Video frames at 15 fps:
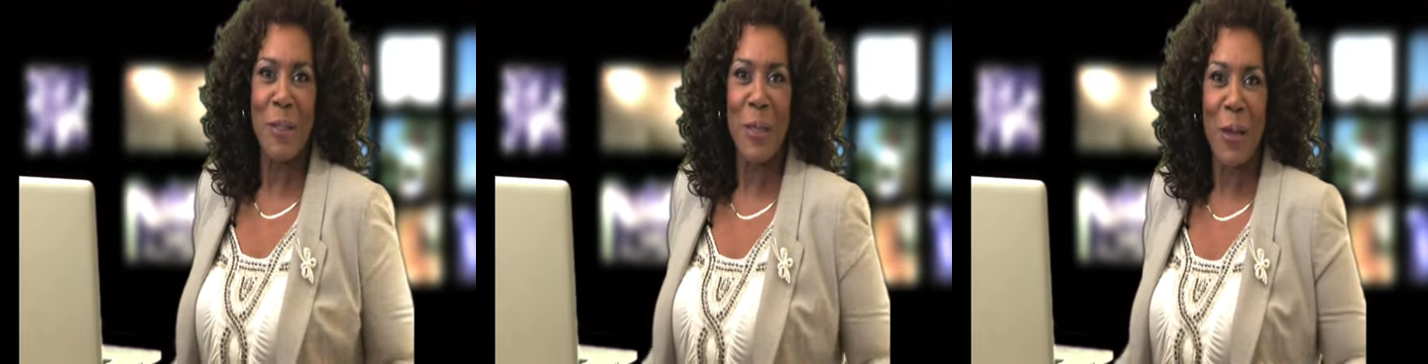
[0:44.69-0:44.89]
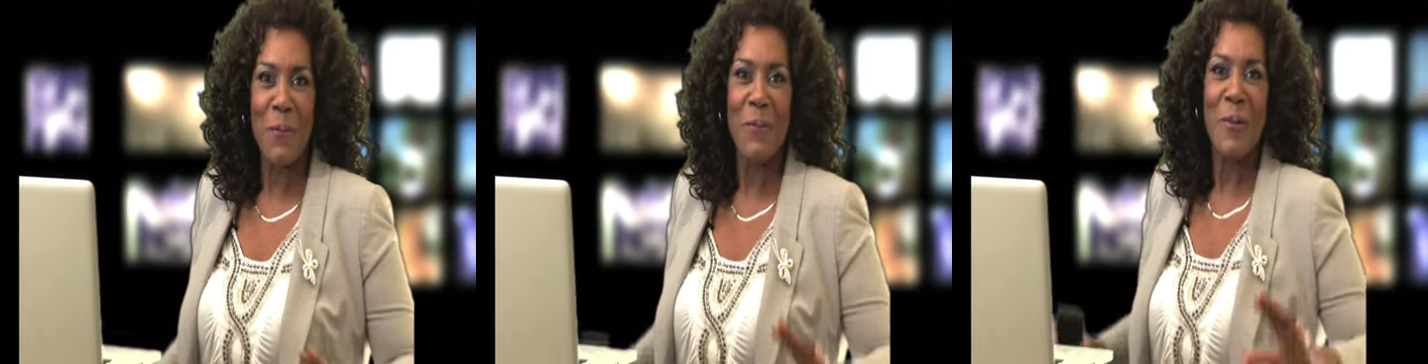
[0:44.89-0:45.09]

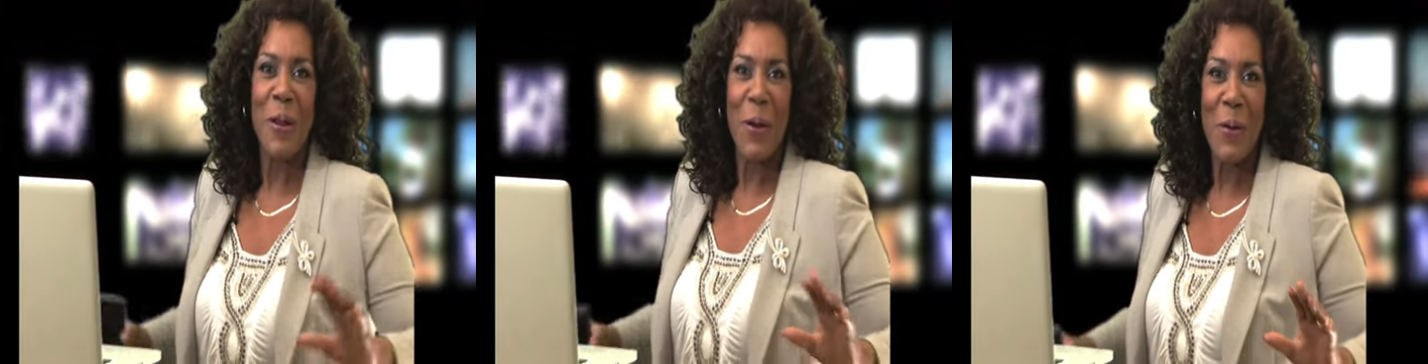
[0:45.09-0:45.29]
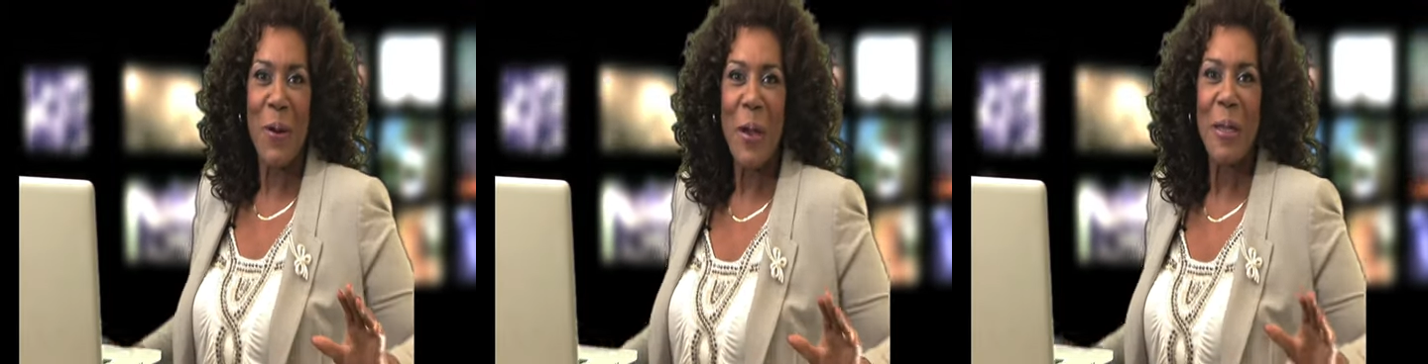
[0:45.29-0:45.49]
stuff, you
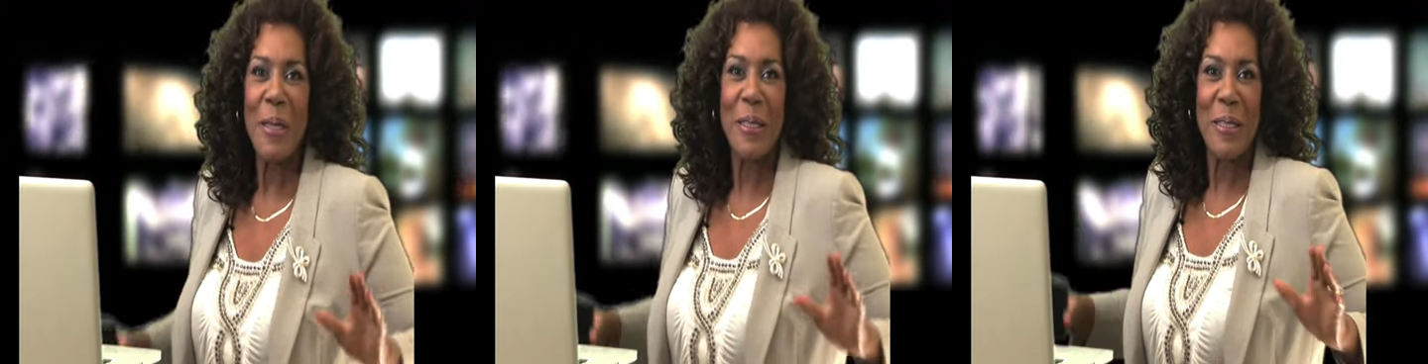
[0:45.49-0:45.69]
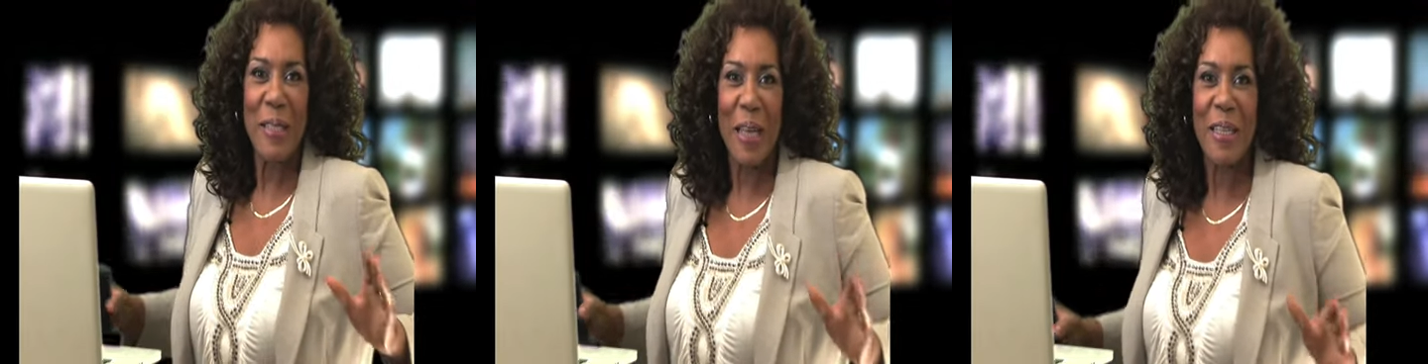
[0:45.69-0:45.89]
know,
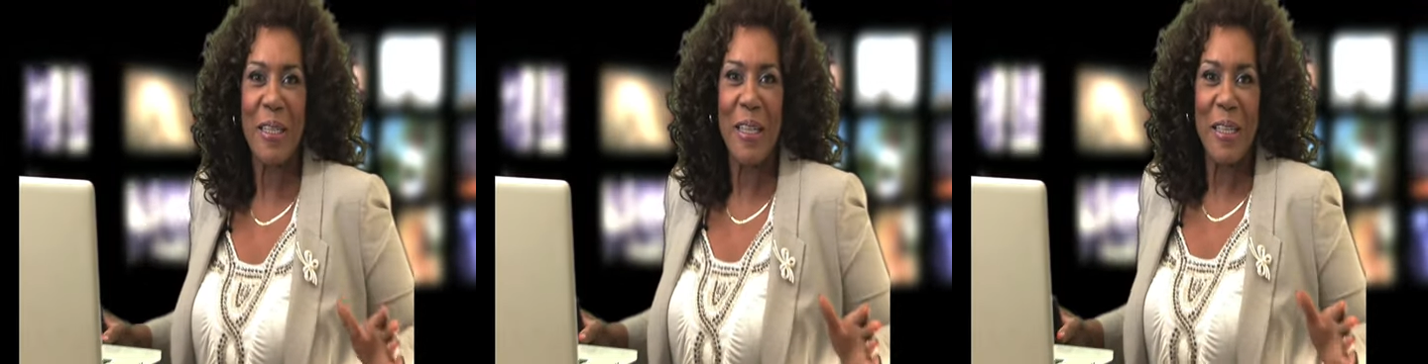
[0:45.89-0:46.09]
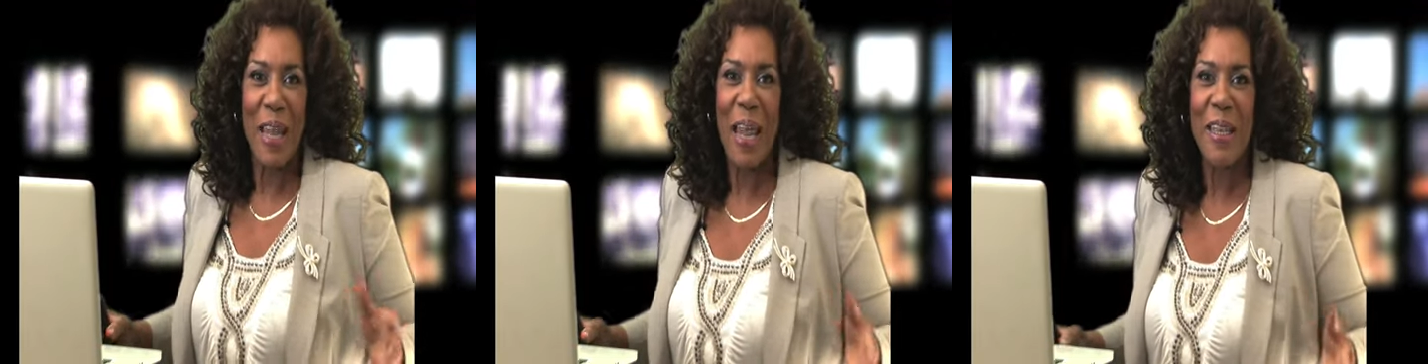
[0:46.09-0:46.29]
these
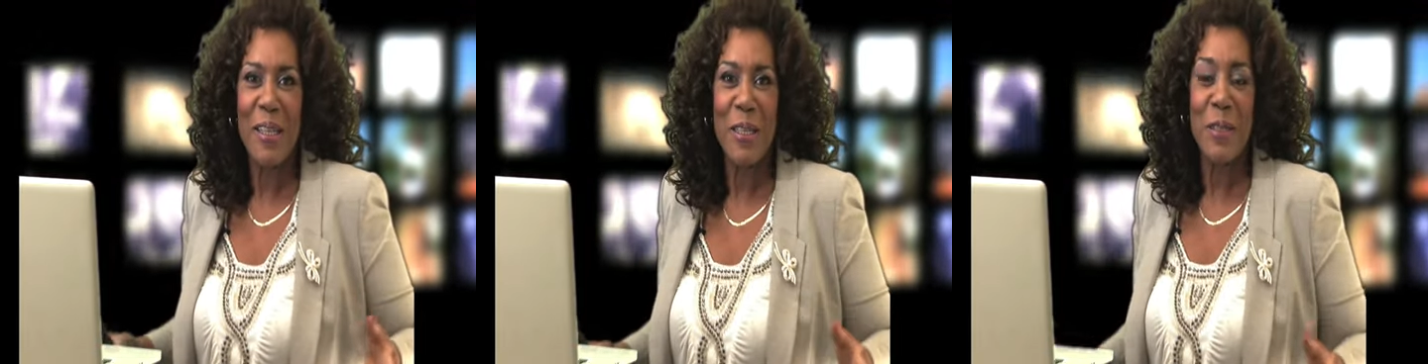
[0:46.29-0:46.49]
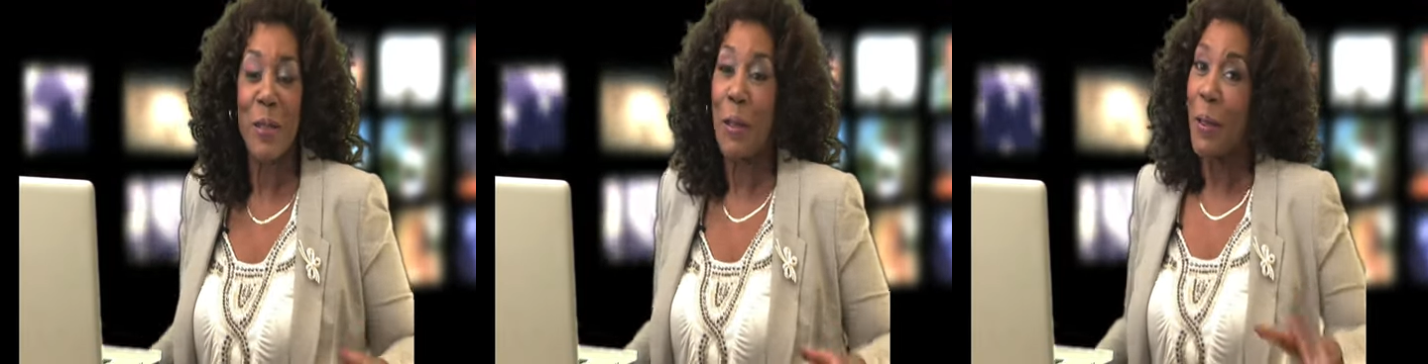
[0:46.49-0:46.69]
sexy
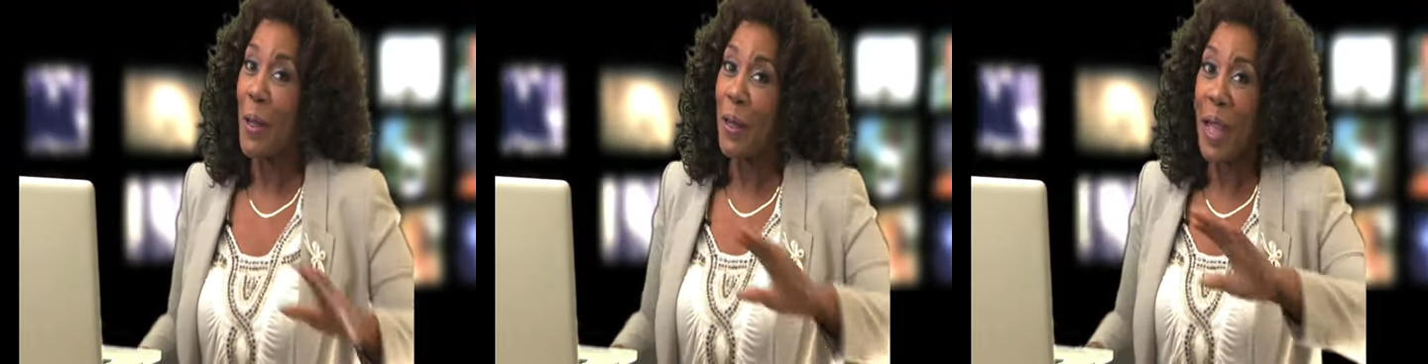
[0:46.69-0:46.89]
dances?